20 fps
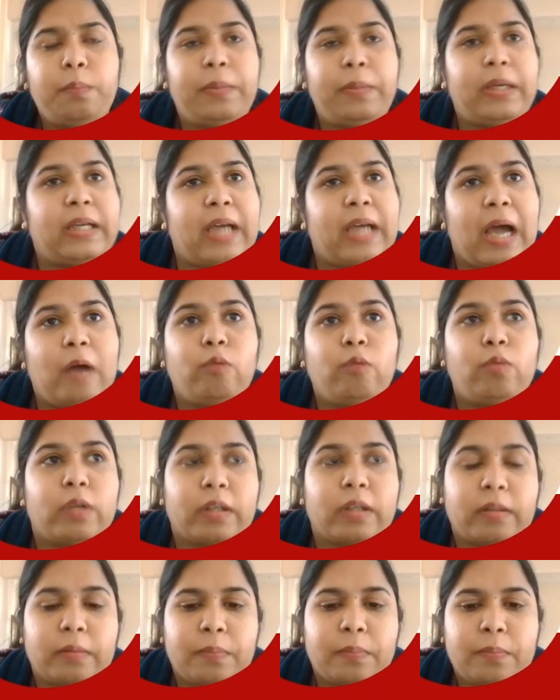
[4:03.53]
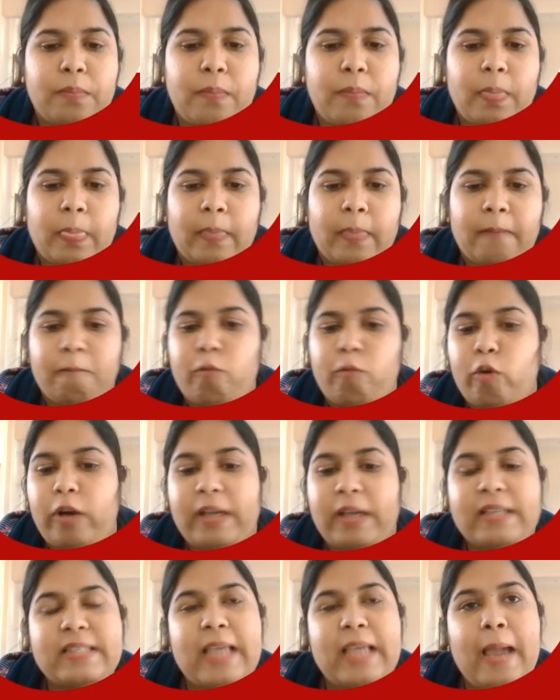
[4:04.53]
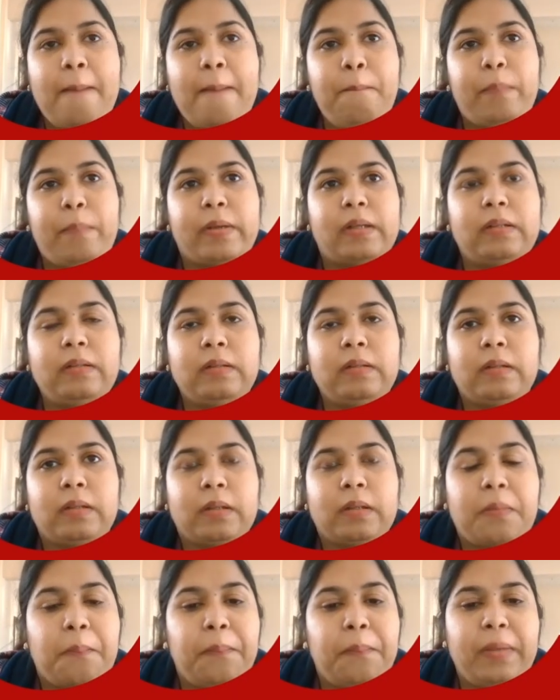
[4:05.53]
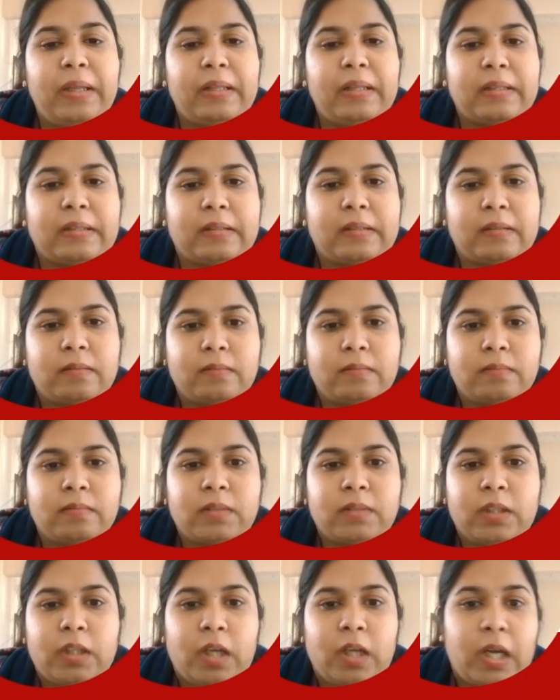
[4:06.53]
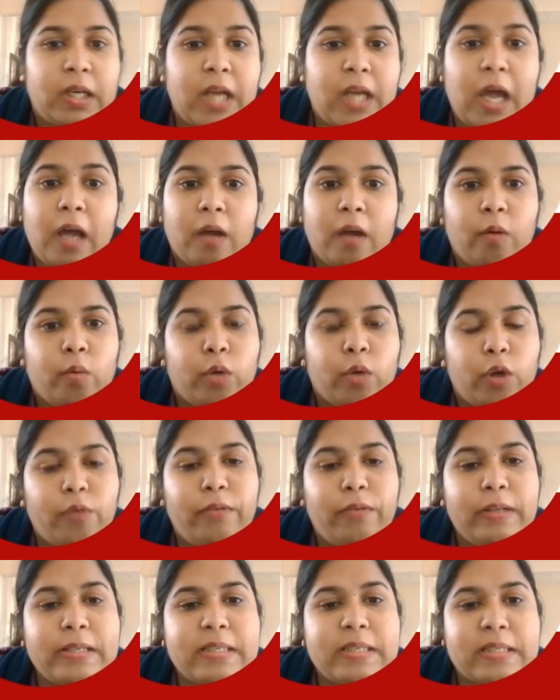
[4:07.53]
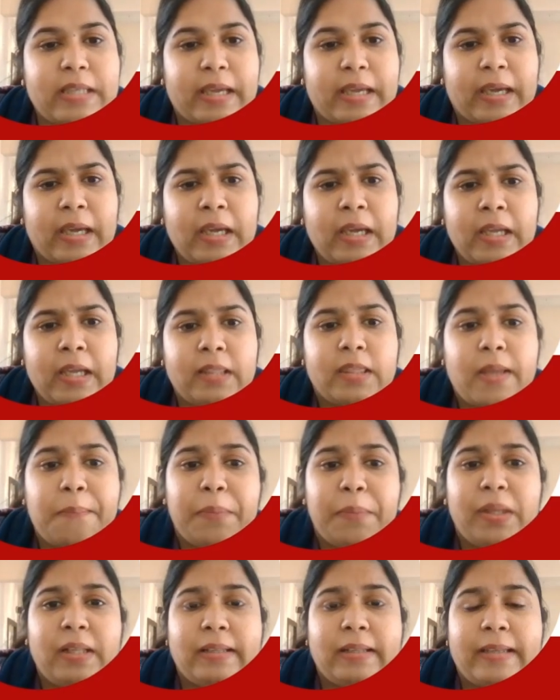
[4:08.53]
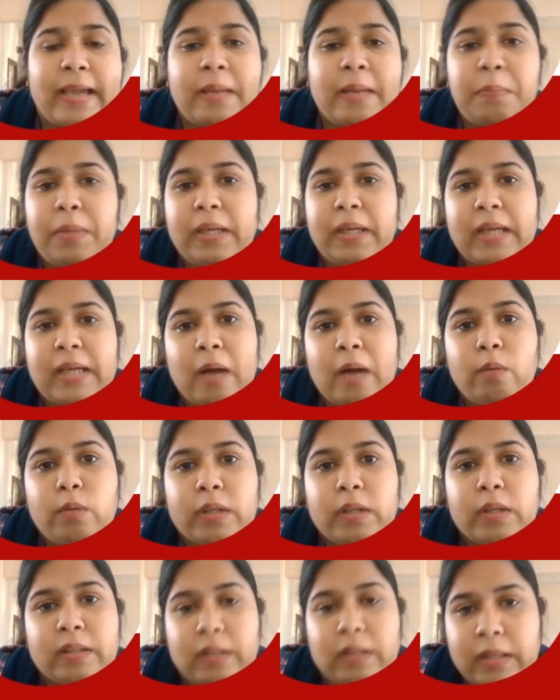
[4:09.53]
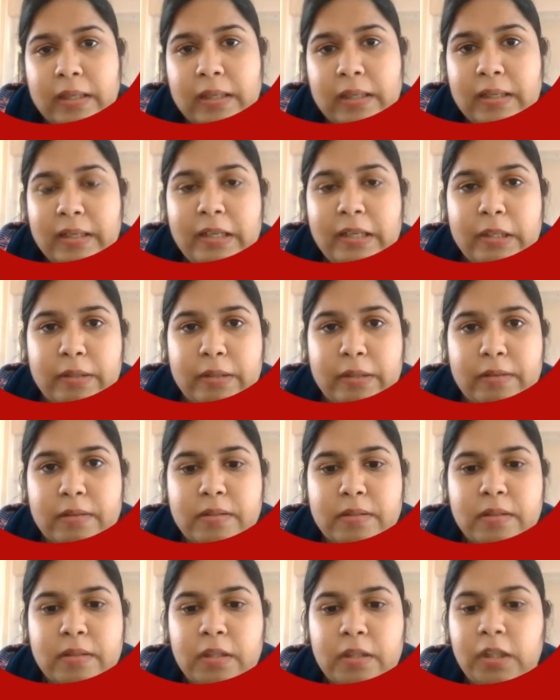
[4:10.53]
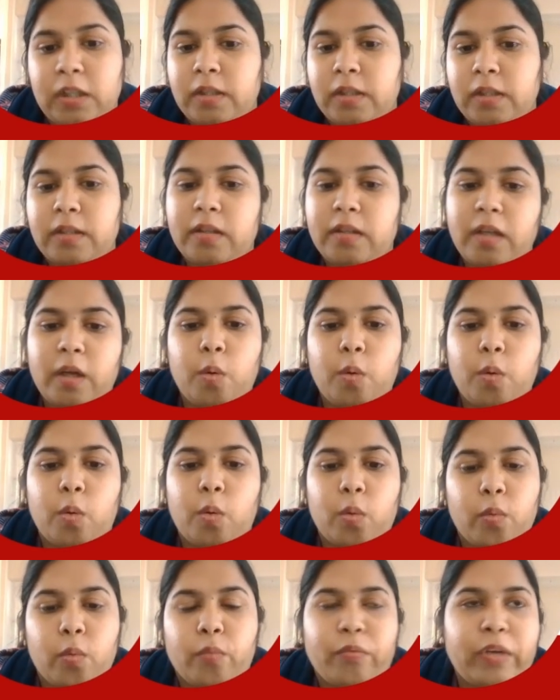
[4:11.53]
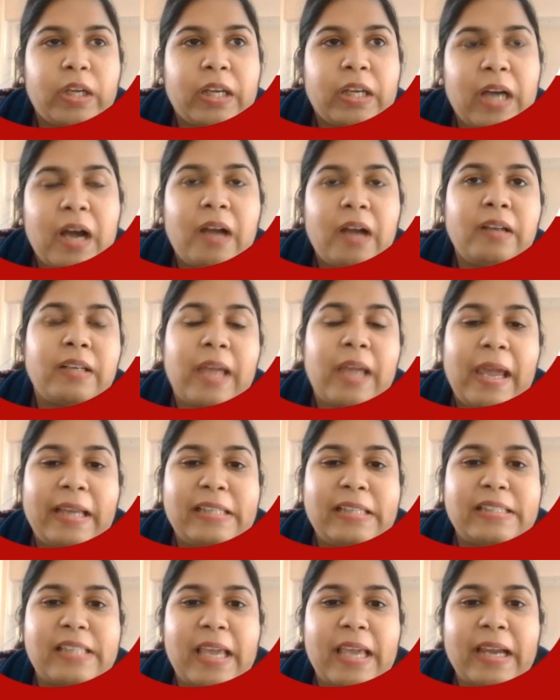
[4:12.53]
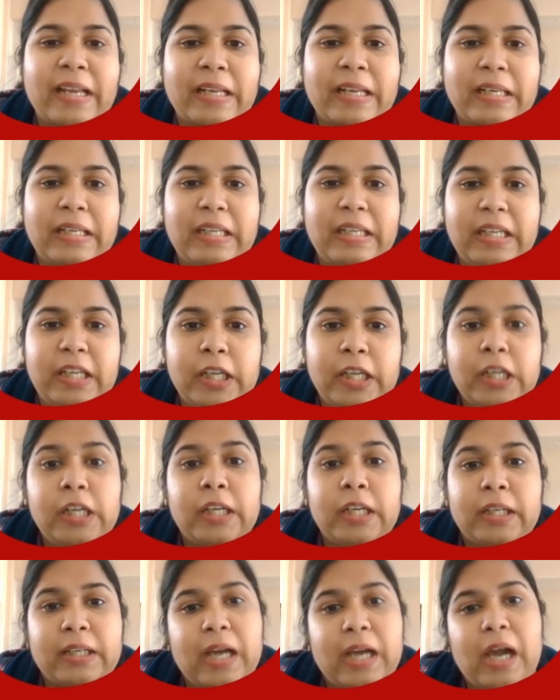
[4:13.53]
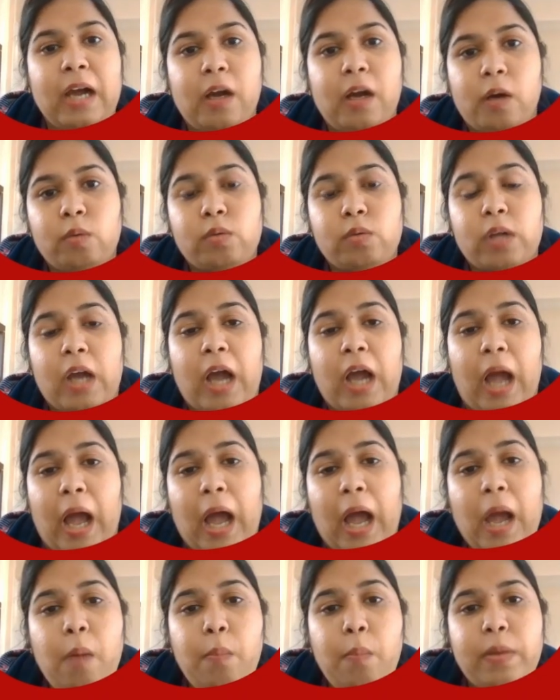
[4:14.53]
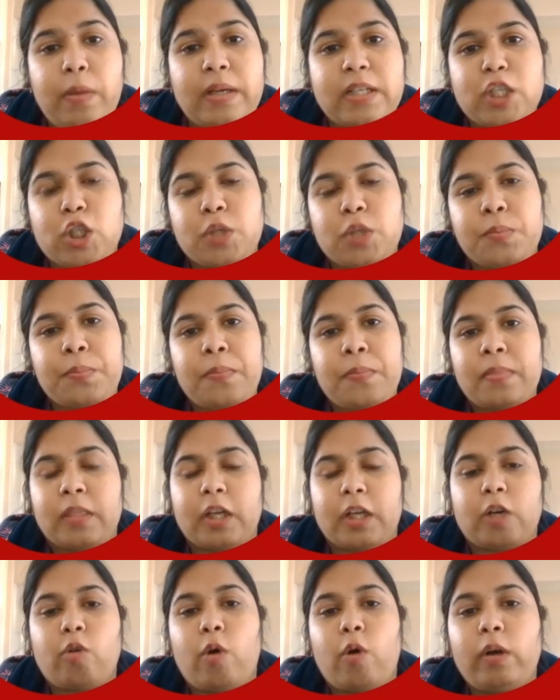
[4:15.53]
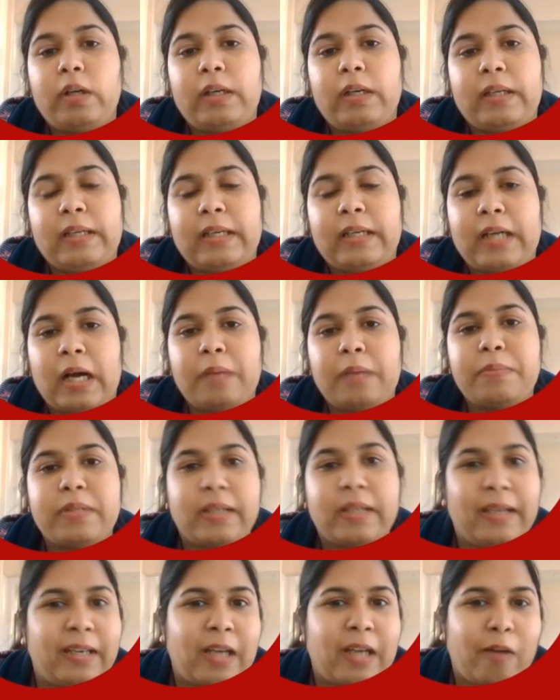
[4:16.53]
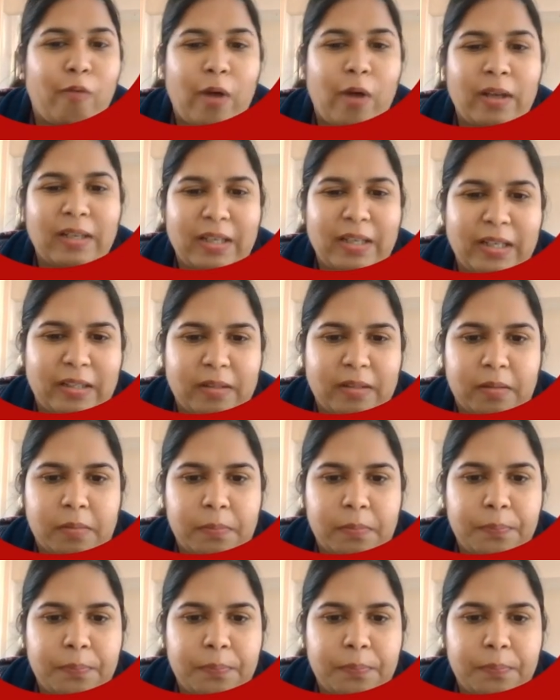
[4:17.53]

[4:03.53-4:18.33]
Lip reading: be counted. For example, milk. Now you will say the milk can be counted in liters. No, we can't exactly count how much the quantity comes in a 1 liter,